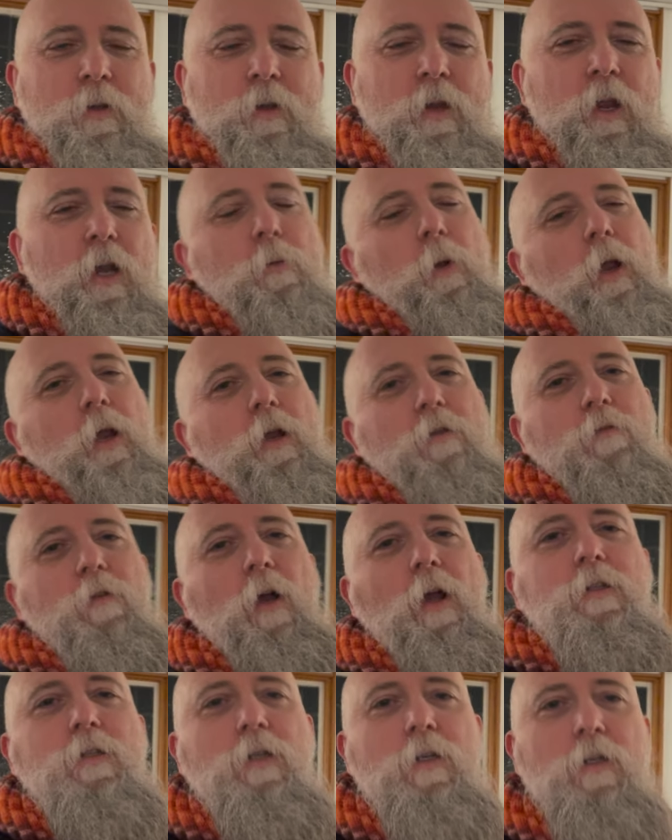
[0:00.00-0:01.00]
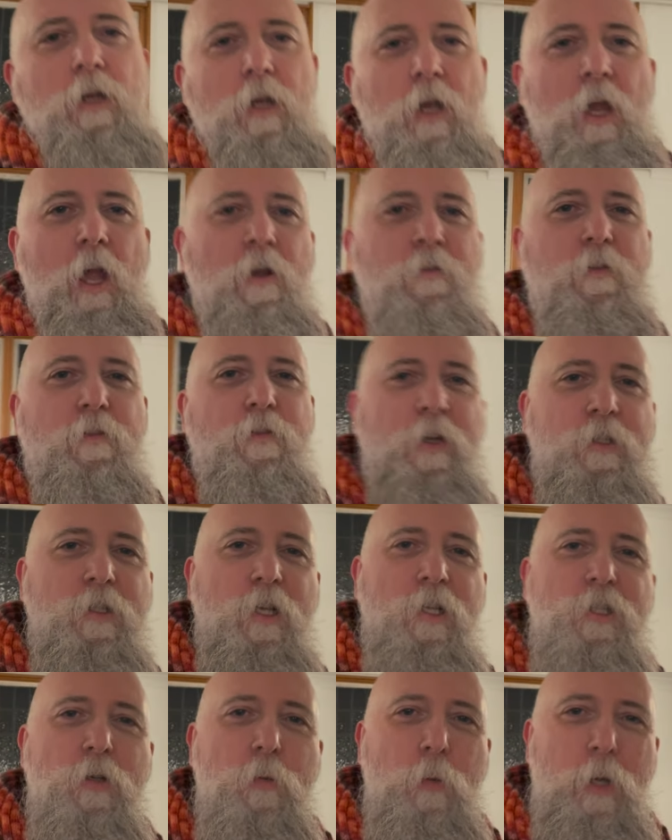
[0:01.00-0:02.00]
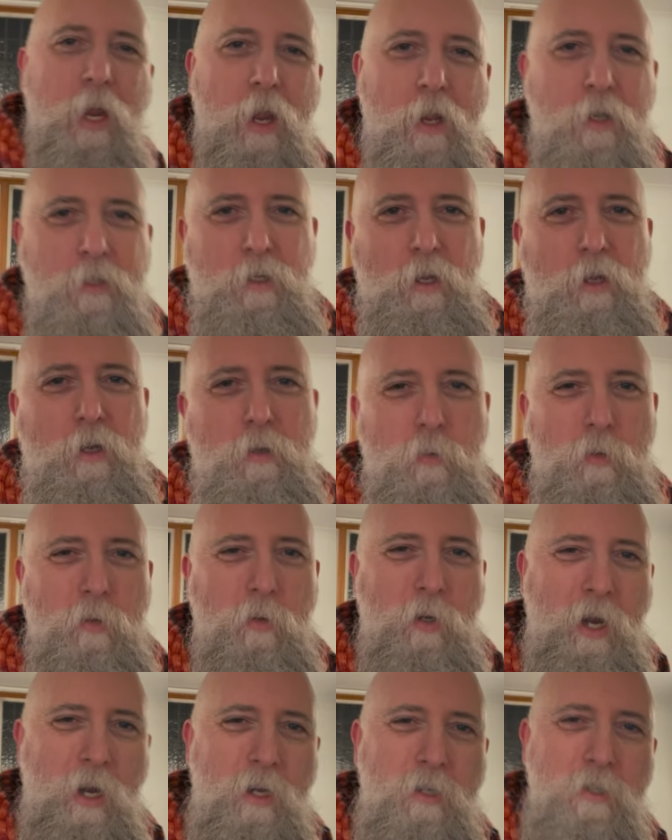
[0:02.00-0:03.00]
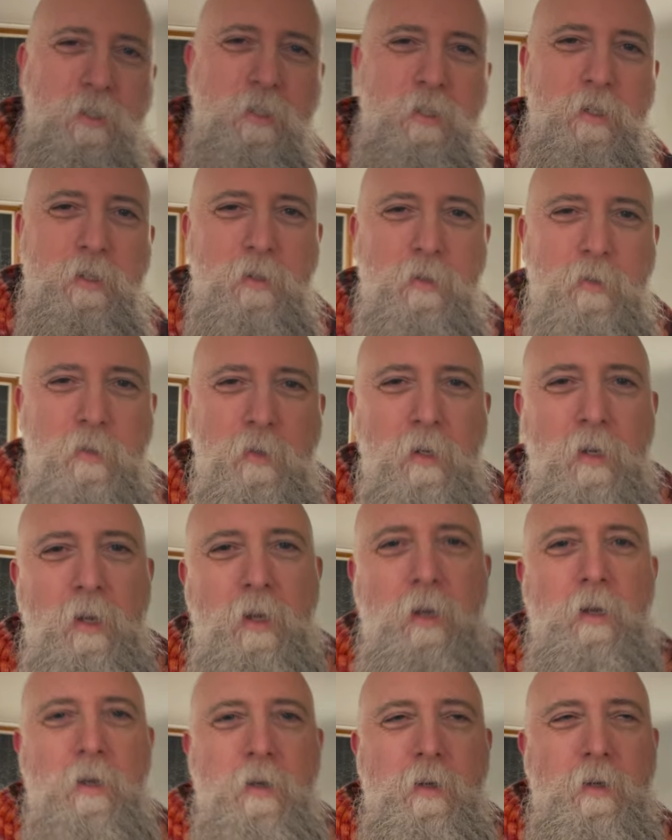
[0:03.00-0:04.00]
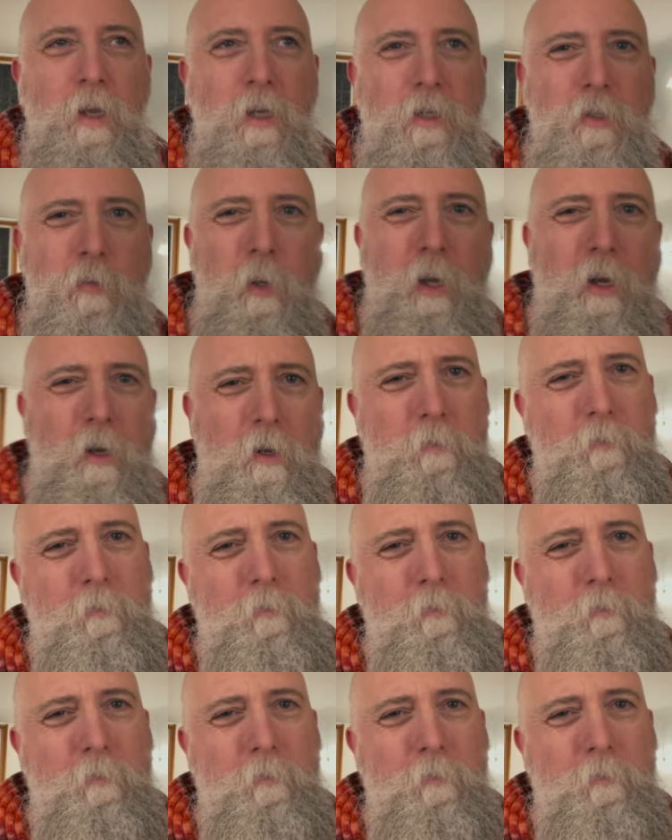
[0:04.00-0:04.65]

Anyway, right. Have a fantastic weekend. I will catch you next week.